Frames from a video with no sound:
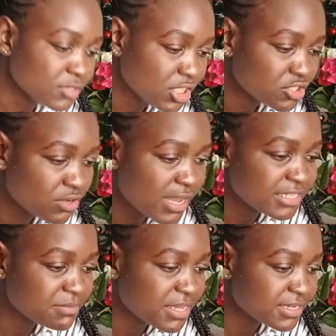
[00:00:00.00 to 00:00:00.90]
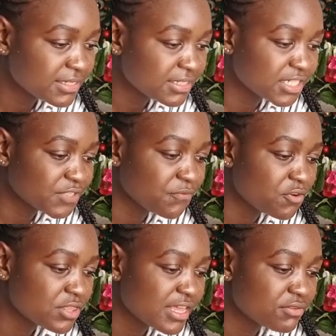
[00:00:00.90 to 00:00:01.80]
So, guys, my receipt is
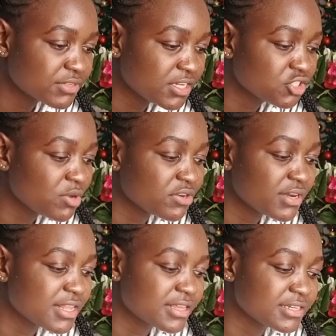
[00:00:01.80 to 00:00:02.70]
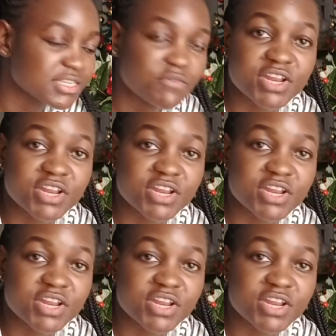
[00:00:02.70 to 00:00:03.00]
4,237.